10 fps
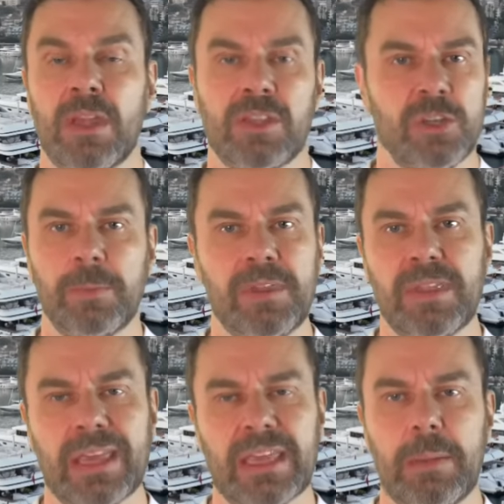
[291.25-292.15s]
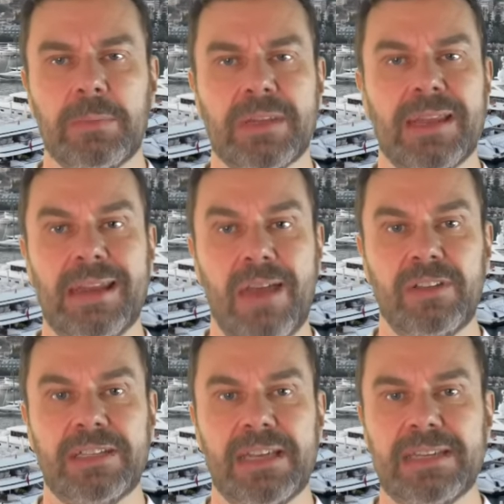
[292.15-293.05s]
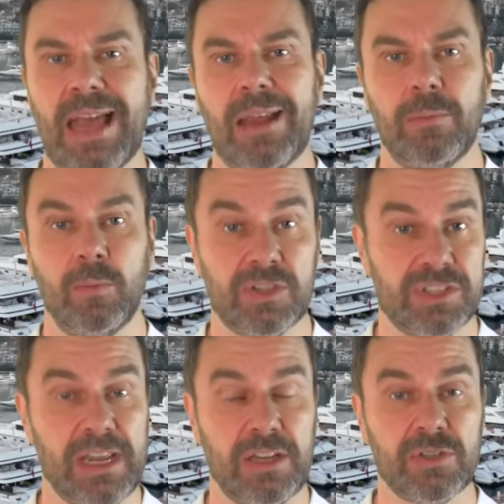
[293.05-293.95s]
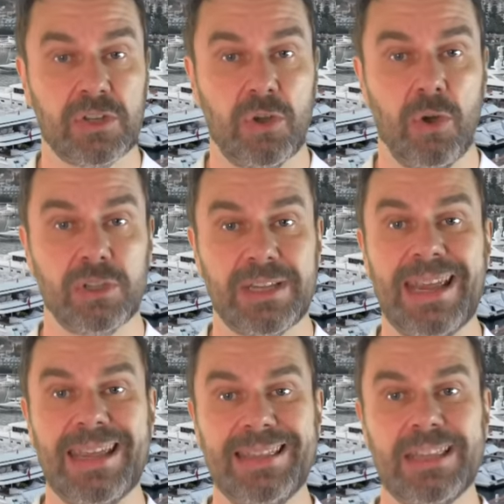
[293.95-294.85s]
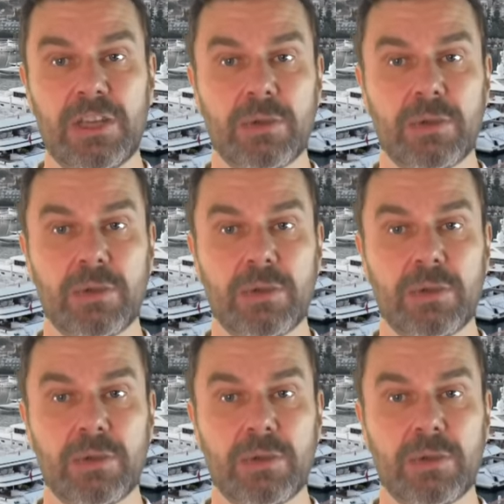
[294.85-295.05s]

something that Gibbs never did and was taken to court in the